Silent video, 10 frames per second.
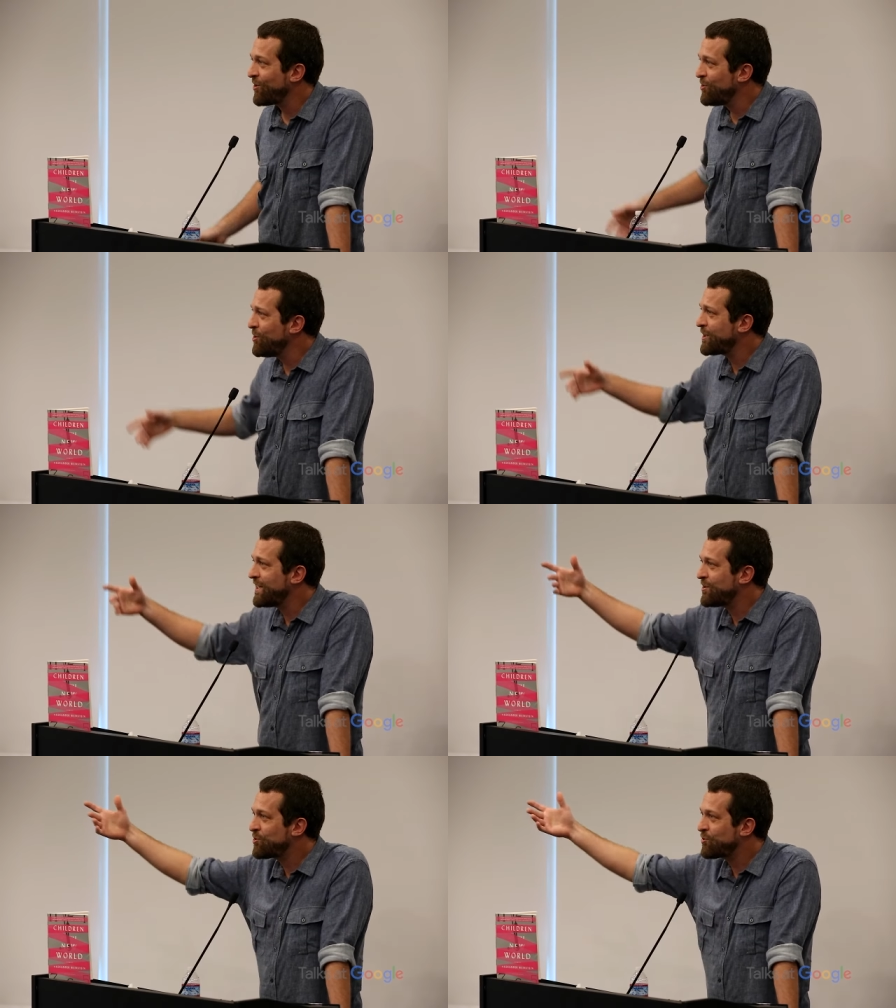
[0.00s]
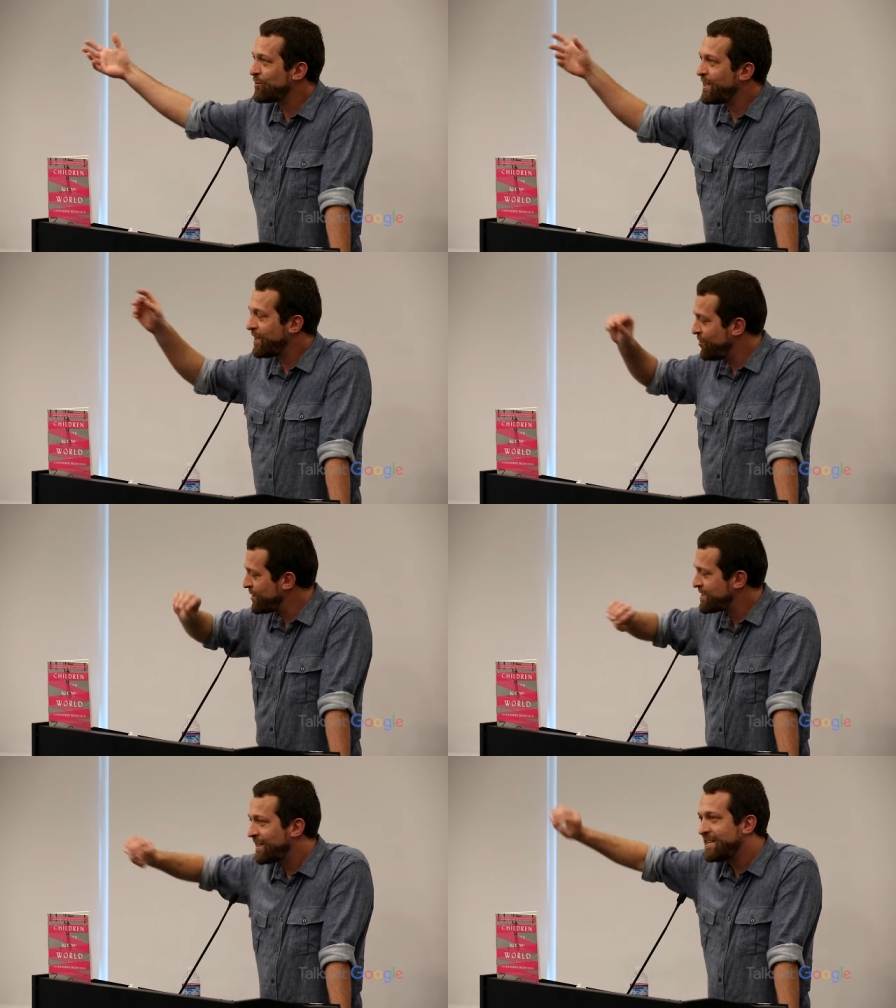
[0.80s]
Or you looked at a tree and you
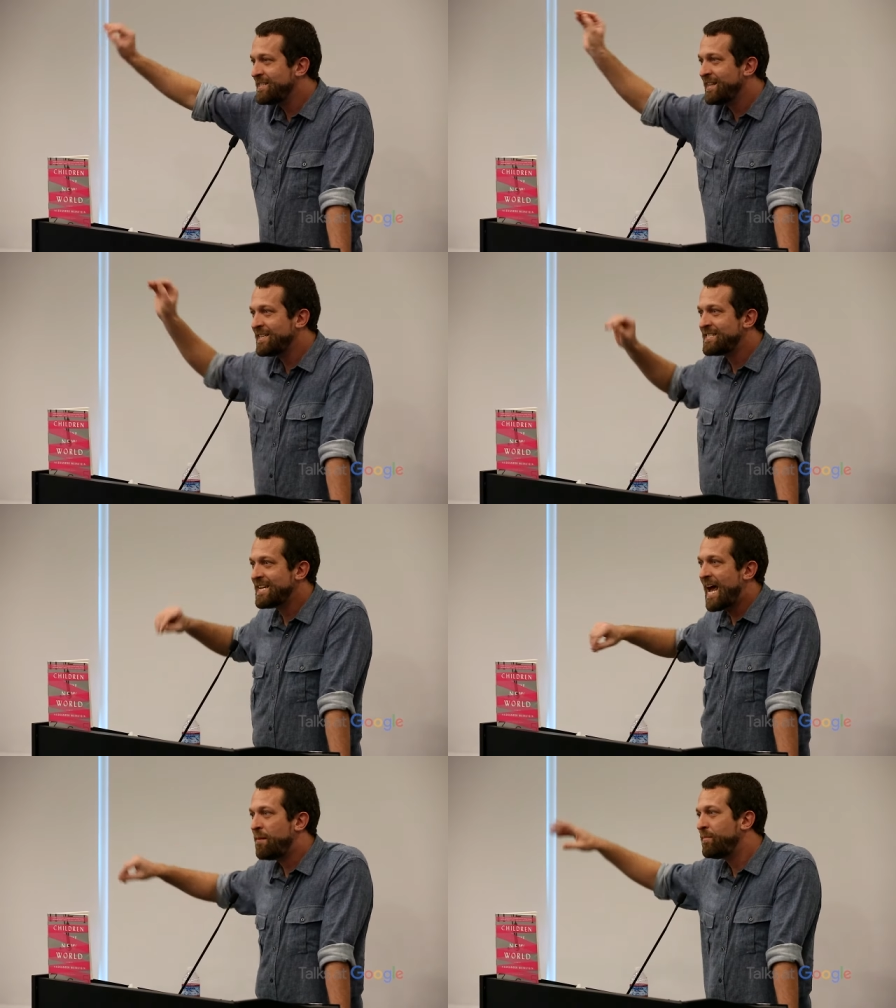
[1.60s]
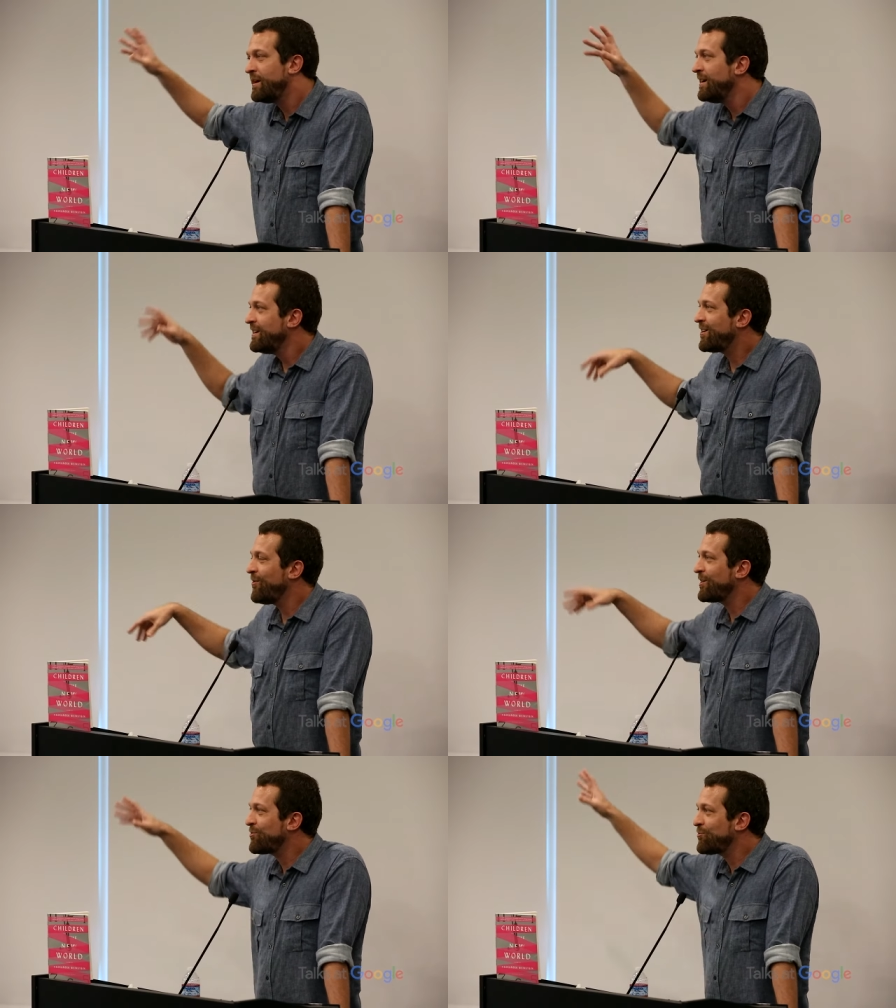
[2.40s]
could suddenly see the sap
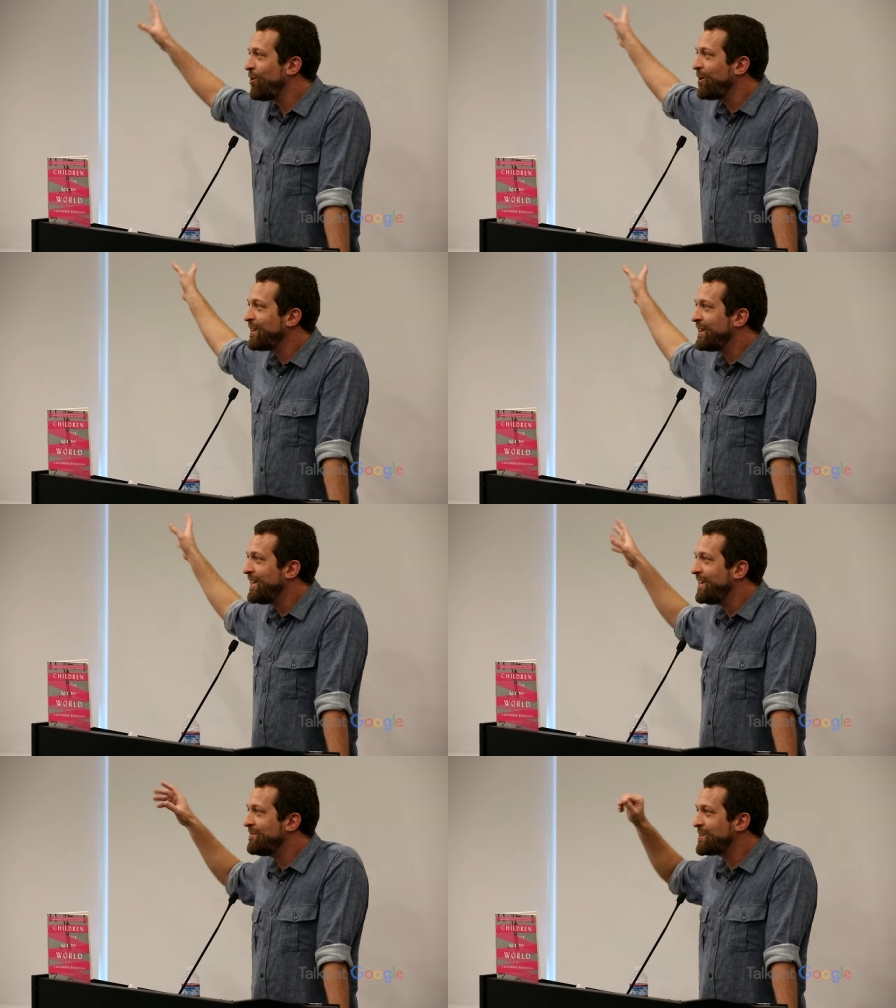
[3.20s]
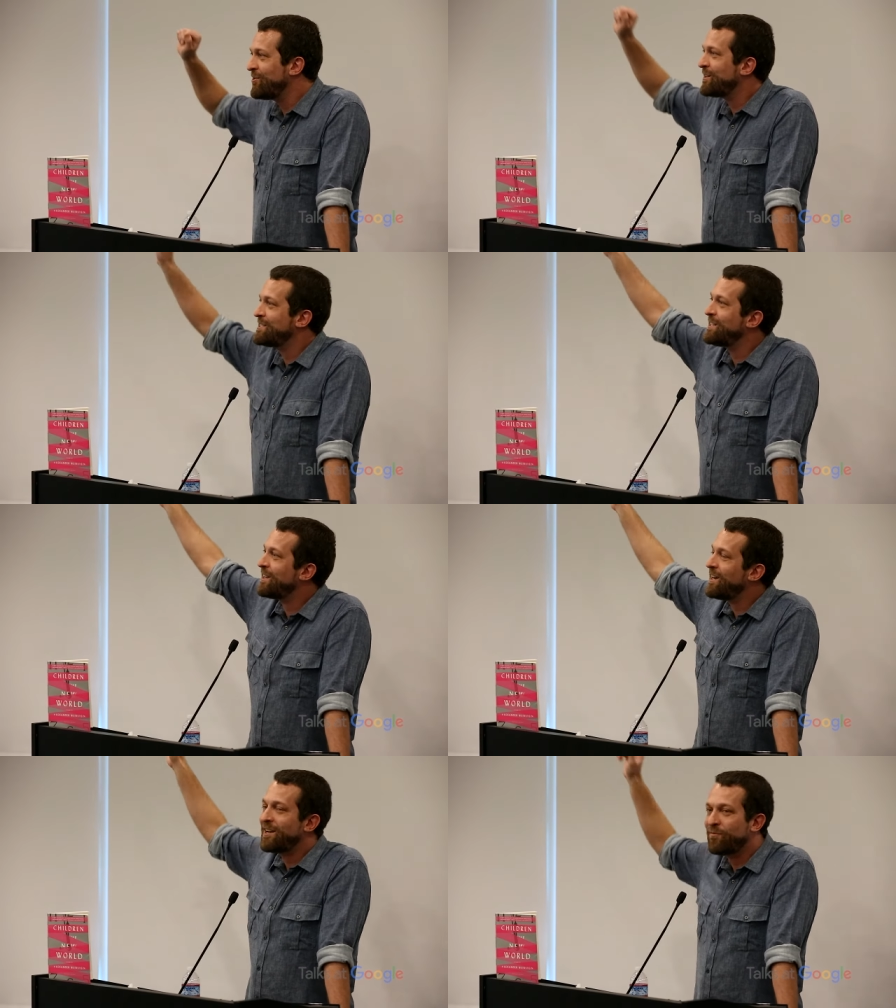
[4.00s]
going through all the leaves and you could see
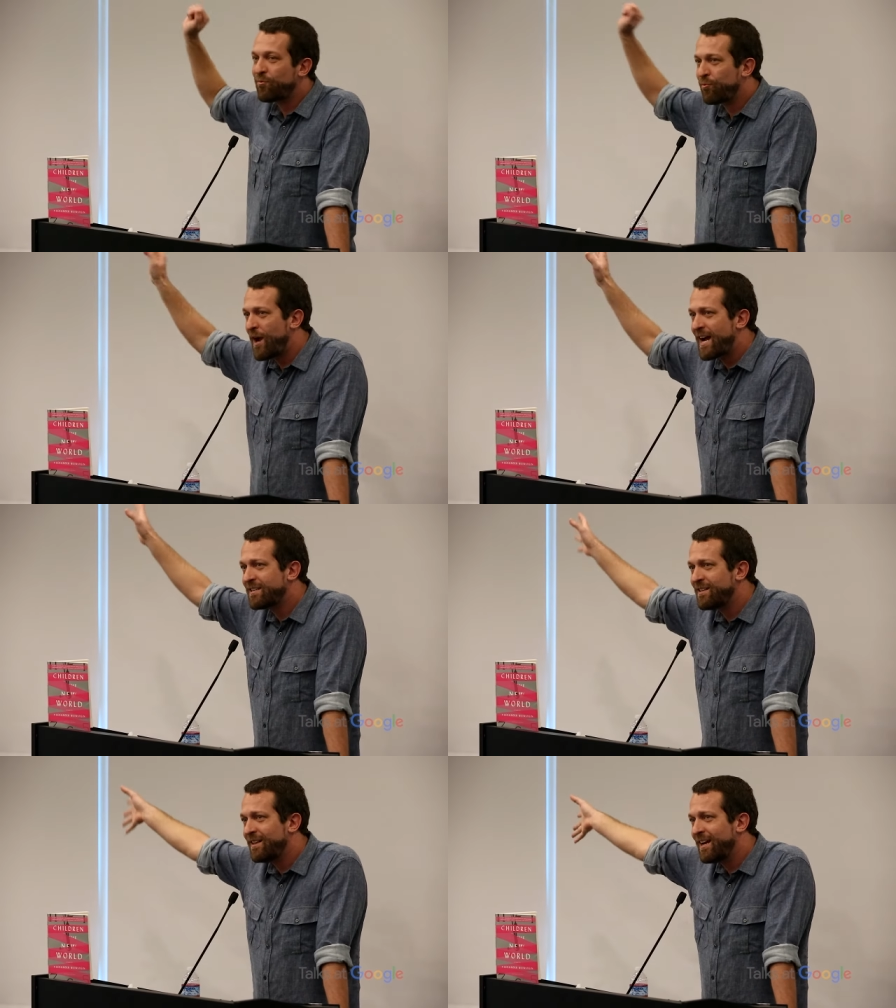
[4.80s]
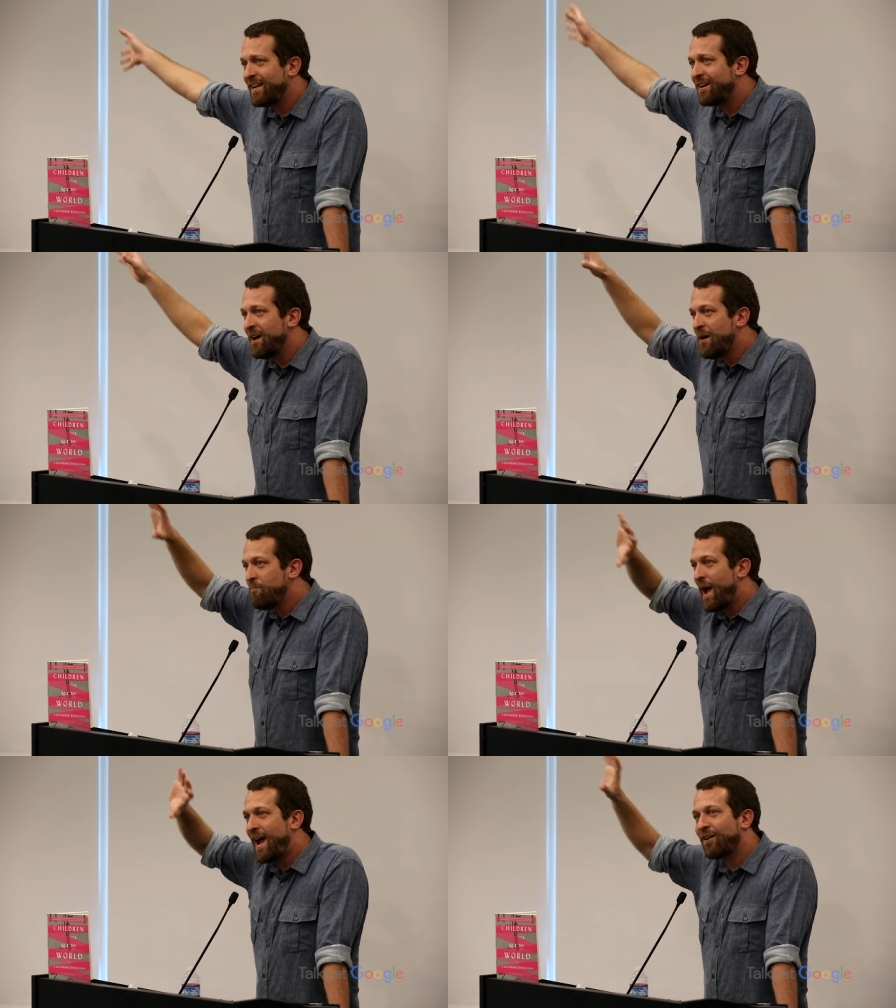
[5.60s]
kind of fractal like
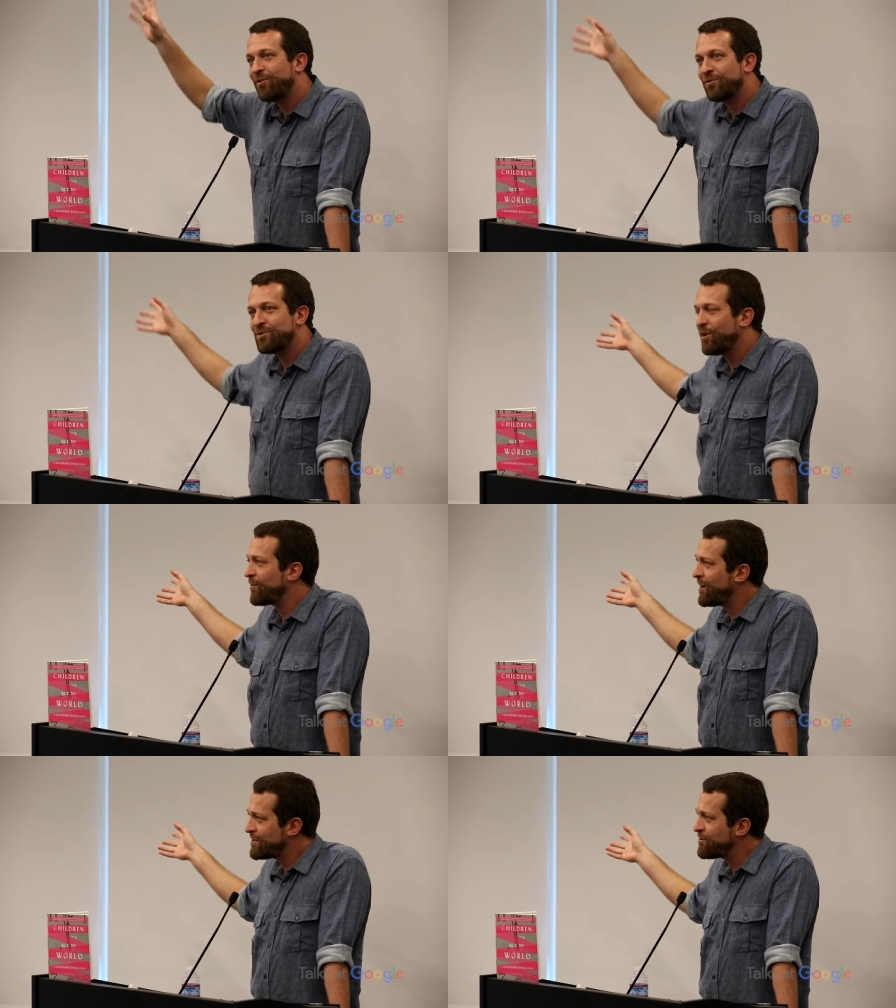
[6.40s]
patterns all around.